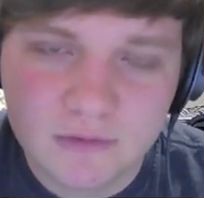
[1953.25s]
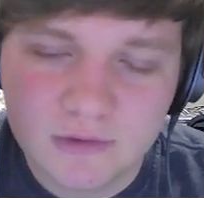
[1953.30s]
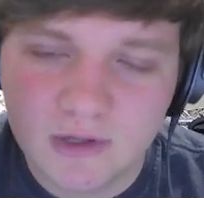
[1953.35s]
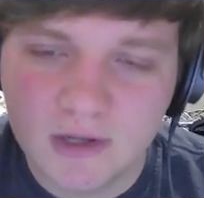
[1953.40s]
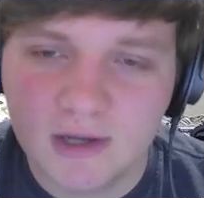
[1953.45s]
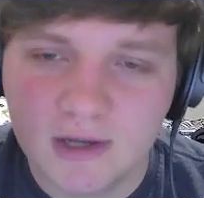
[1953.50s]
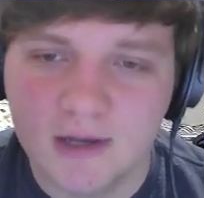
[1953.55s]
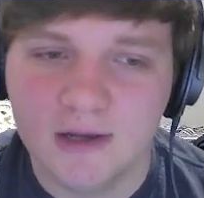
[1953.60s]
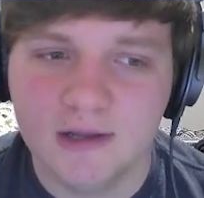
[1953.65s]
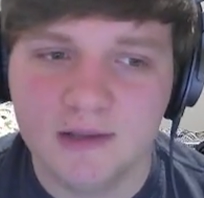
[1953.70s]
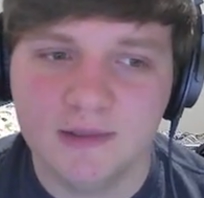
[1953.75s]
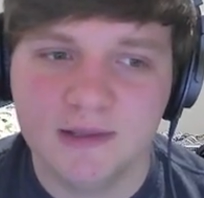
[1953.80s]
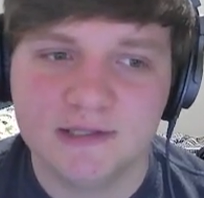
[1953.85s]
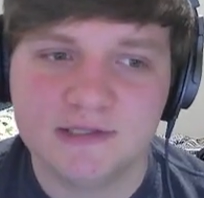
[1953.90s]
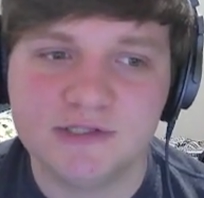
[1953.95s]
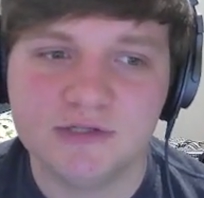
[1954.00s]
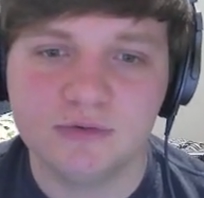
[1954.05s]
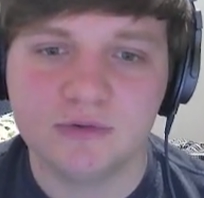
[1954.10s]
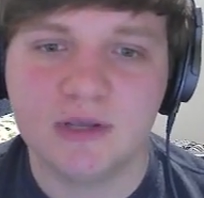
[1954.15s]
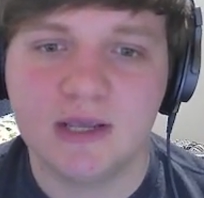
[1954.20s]

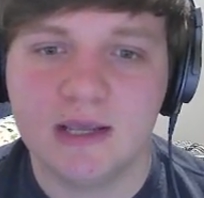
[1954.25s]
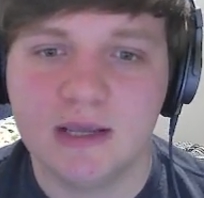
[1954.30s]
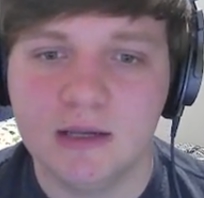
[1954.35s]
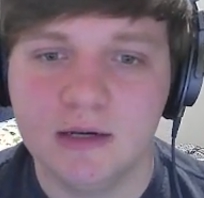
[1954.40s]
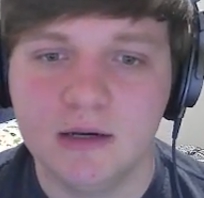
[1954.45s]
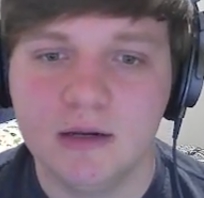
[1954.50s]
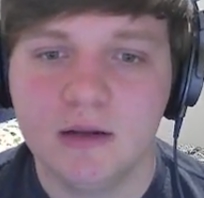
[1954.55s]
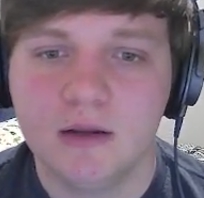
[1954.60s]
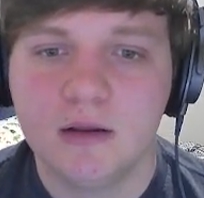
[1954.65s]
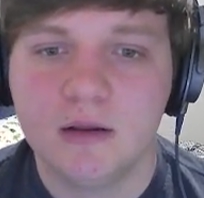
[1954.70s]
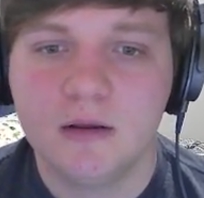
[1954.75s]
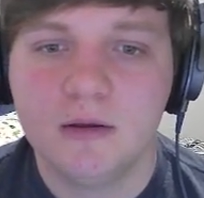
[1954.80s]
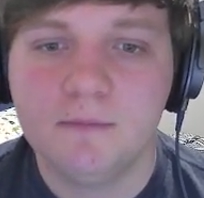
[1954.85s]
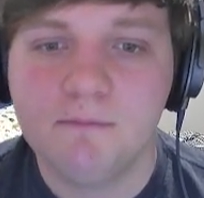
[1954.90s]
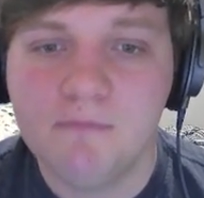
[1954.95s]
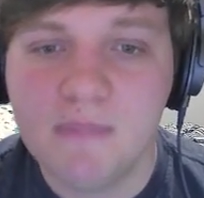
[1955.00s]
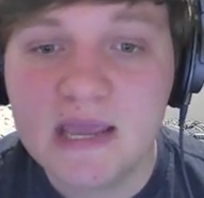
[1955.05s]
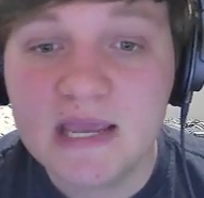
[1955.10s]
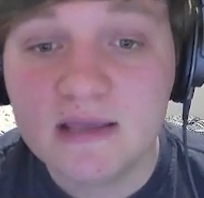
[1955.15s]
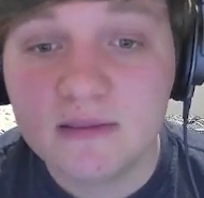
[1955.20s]
Unless you can
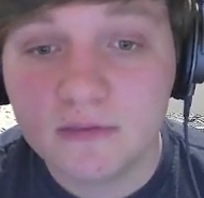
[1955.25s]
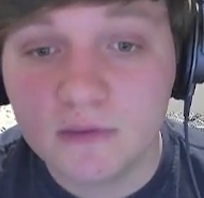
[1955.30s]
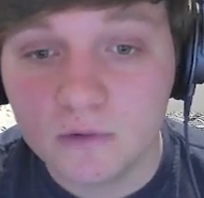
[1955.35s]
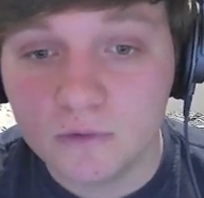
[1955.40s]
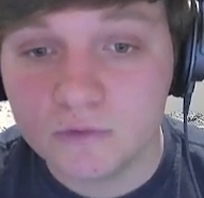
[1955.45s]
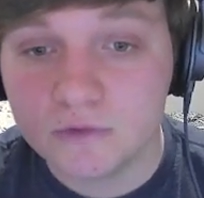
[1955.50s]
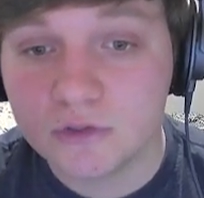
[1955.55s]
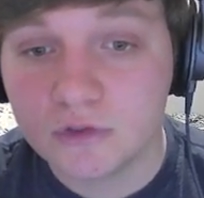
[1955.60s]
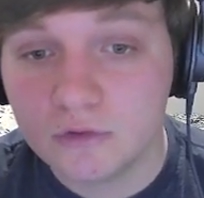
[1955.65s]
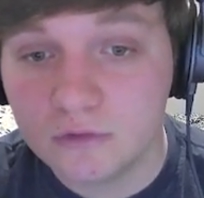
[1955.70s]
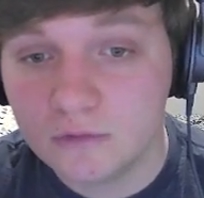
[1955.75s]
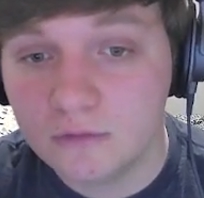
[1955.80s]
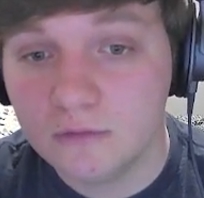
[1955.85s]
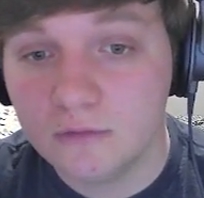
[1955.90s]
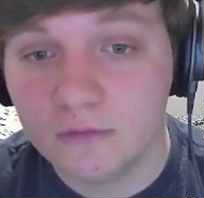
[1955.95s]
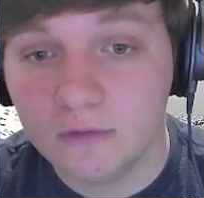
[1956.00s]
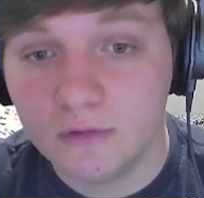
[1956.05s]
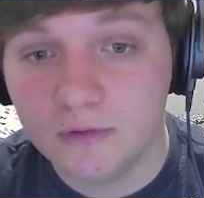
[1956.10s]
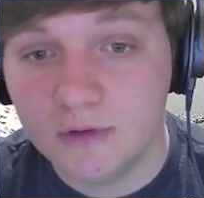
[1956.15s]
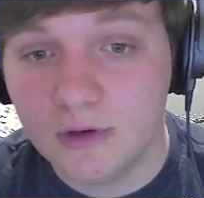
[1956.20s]
make those
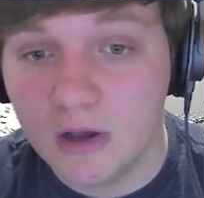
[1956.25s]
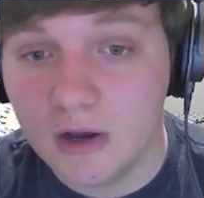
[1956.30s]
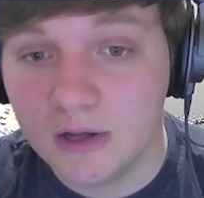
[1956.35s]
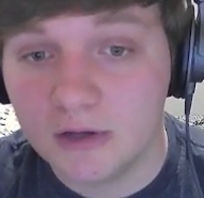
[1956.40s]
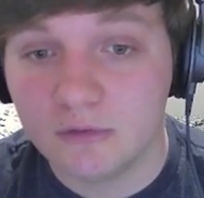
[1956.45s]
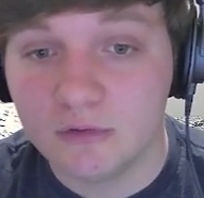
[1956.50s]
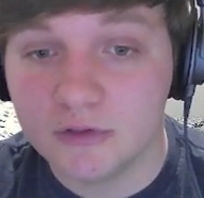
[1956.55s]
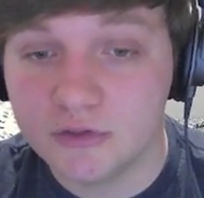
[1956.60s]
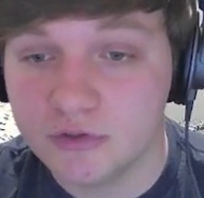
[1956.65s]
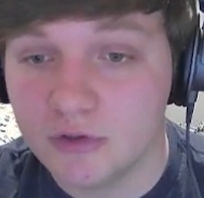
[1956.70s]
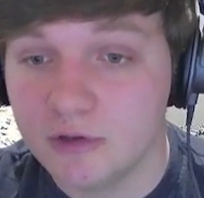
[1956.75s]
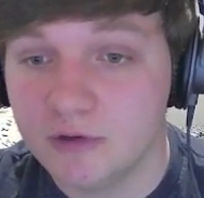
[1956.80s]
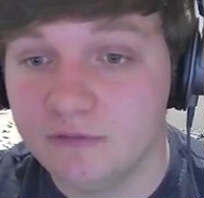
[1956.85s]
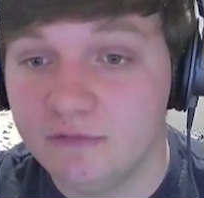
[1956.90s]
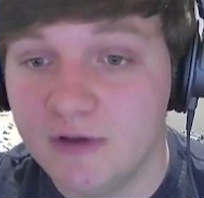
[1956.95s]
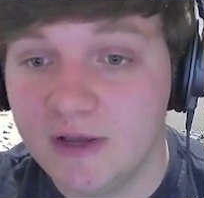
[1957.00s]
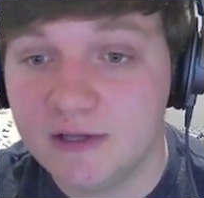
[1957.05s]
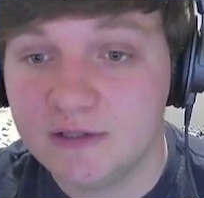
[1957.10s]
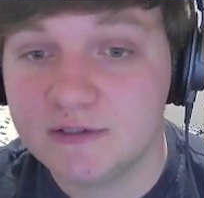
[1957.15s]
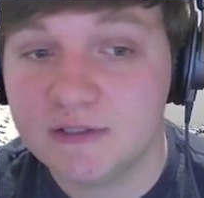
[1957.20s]
non-creature
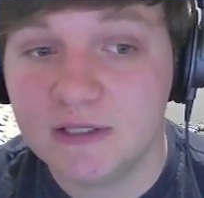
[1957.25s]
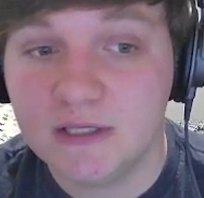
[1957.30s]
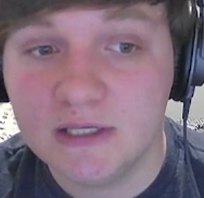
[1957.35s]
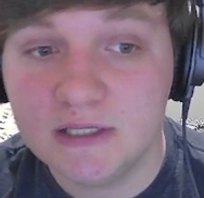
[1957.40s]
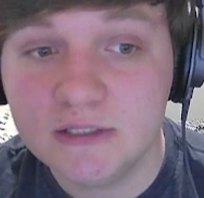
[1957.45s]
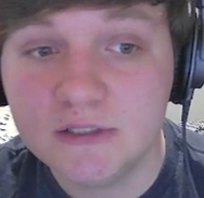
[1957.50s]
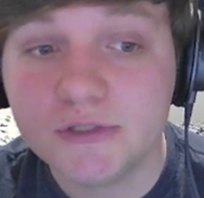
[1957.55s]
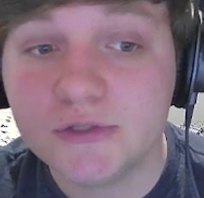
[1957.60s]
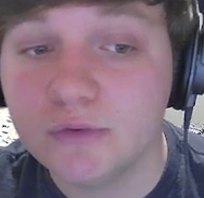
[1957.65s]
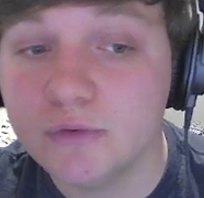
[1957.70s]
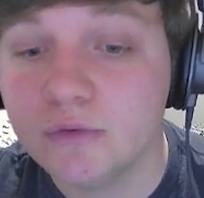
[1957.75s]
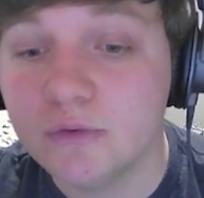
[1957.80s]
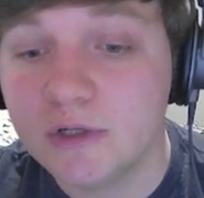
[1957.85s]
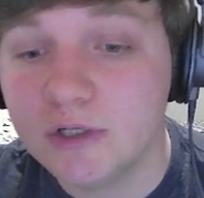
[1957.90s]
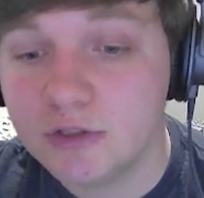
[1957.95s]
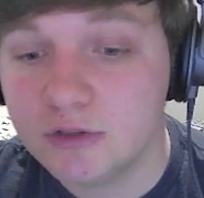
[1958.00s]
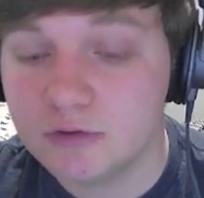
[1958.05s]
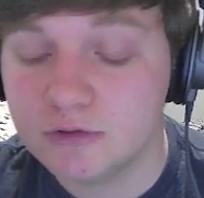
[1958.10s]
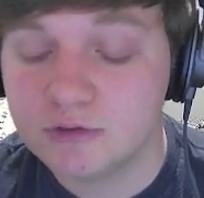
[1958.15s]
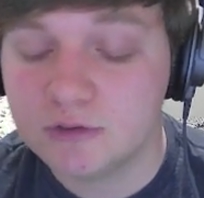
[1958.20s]
artifacts into
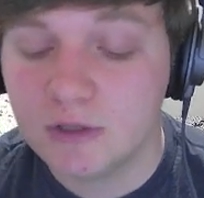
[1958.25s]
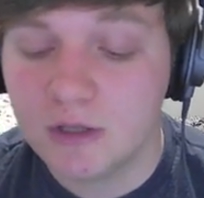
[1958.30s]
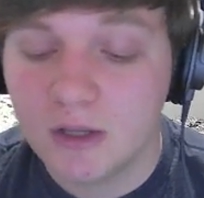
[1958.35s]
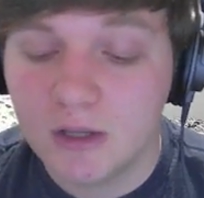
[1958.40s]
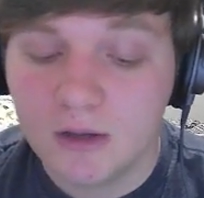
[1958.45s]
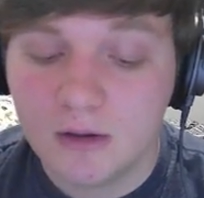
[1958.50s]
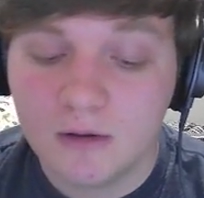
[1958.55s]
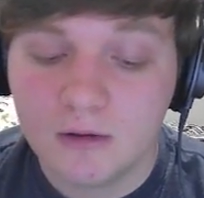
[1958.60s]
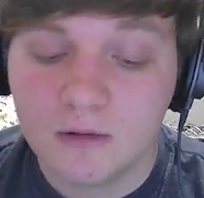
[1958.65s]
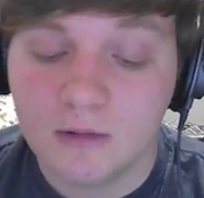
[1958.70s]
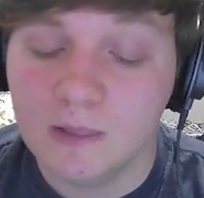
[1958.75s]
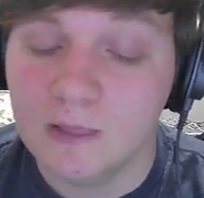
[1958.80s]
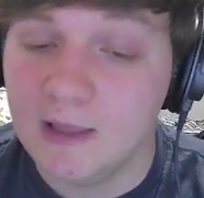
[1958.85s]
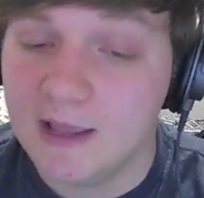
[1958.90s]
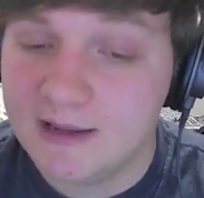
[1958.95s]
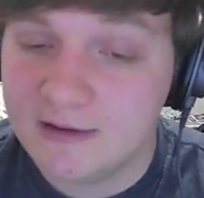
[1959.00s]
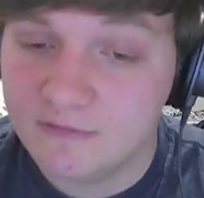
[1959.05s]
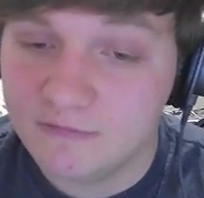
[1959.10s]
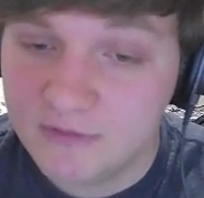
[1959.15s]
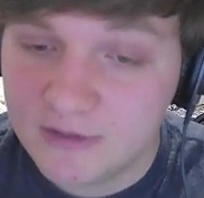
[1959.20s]
creatures,
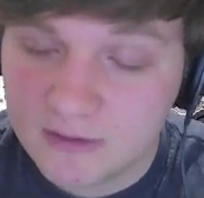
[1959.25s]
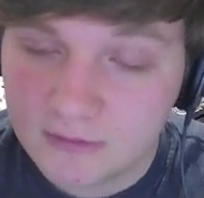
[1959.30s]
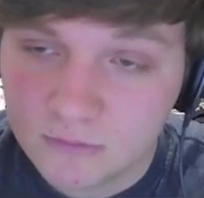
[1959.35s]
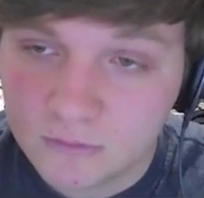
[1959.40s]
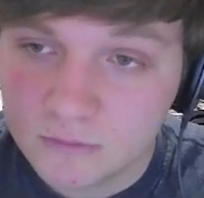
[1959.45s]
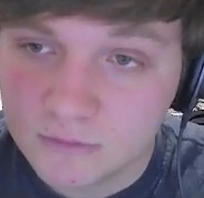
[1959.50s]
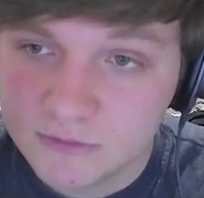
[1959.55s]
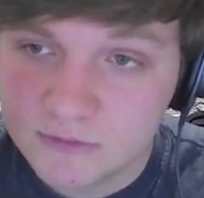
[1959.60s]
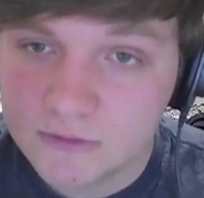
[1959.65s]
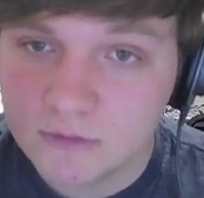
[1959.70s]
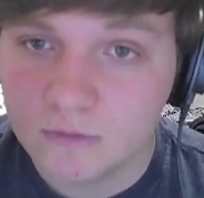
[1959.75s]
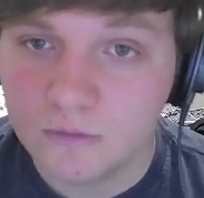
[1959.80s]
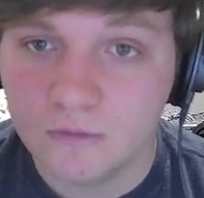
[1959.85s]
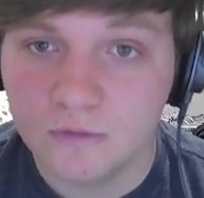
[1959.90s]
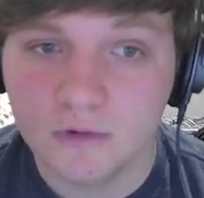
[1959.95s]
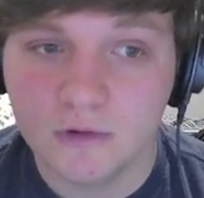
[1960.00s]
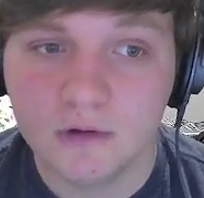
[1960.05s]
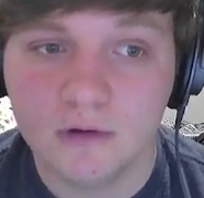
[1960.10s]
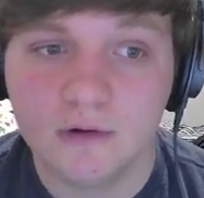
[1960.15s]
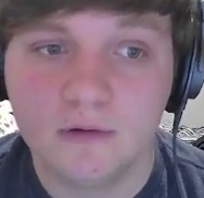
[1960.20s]
like vehicles
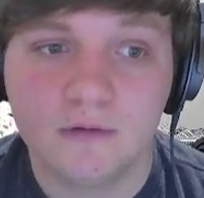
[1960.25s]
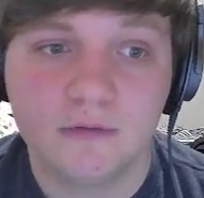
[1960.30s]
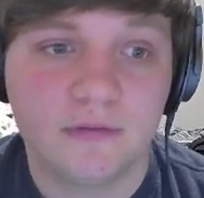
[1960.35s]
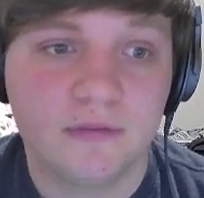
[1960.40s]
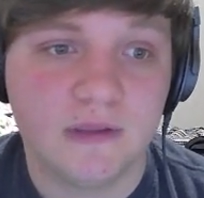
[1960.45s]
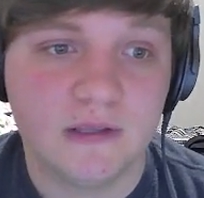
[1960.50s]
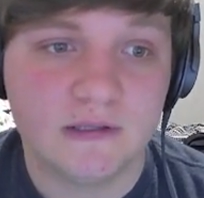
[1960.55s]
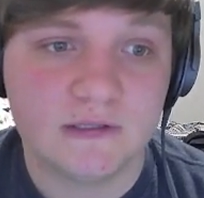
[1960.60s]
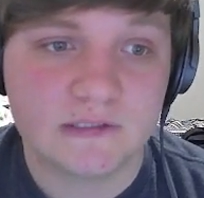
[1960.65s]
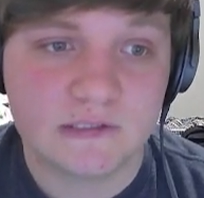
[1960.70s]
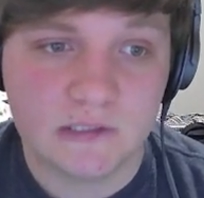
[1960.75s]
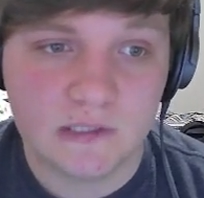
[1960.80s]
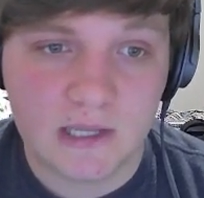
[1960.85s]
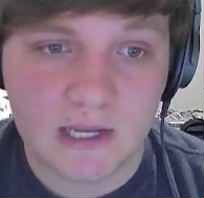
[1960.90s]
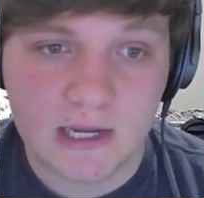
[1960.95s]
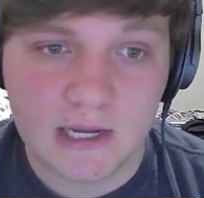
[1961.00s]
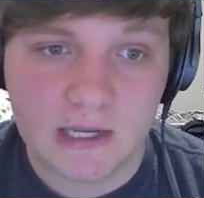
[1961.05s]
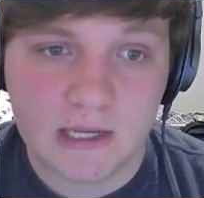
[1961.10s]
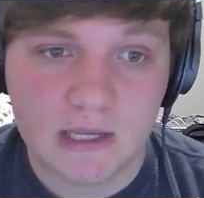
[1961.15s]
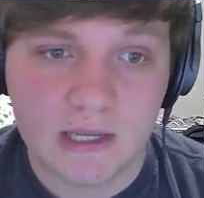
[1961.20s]
or things
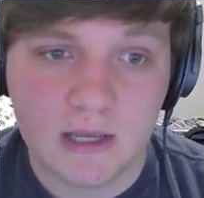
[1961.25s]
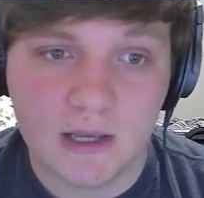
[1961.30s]
like,